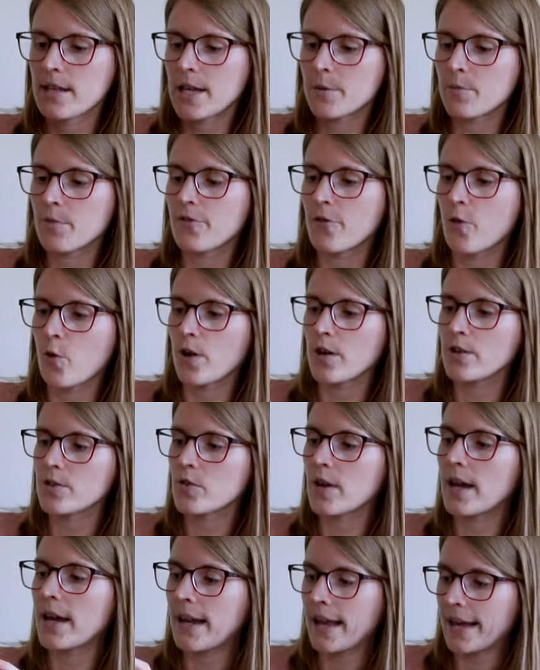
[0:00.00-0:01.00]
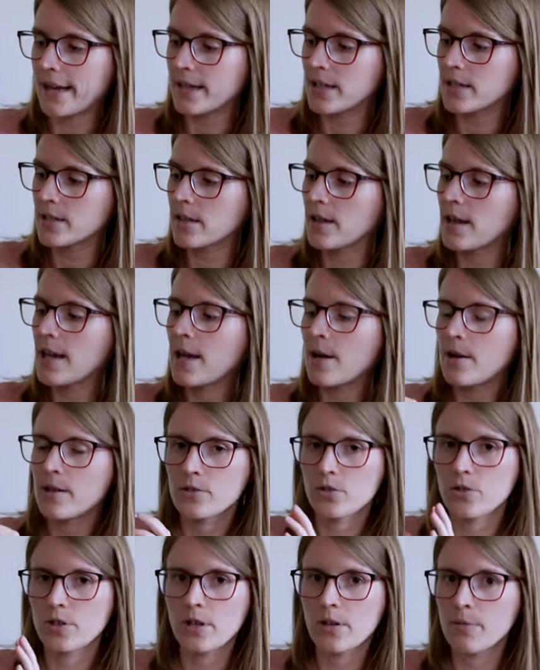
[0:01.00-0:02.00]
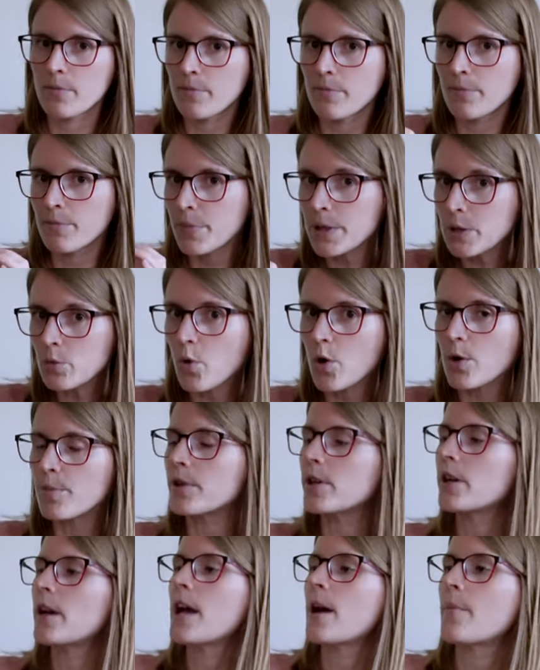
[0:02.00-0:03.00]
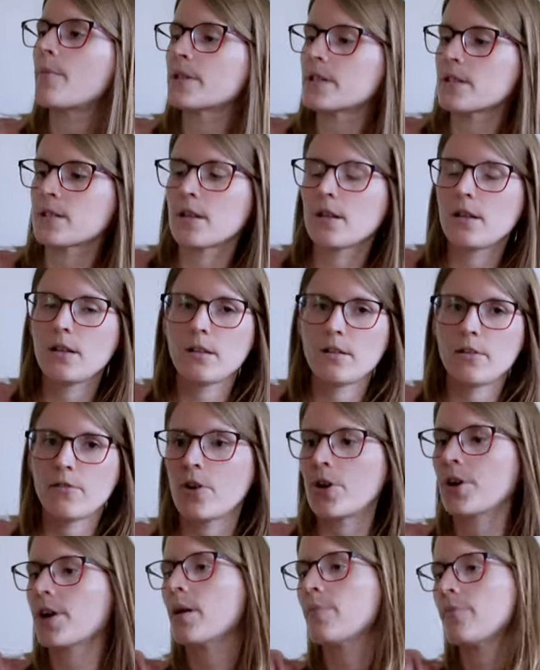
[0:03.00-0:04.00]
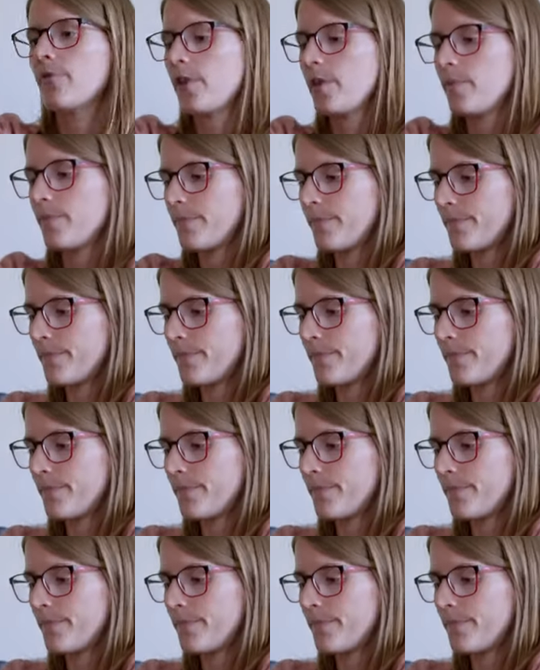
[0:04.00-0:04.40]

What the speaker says: I had before, so I like it. So they're a bit warmer, but still very comfy.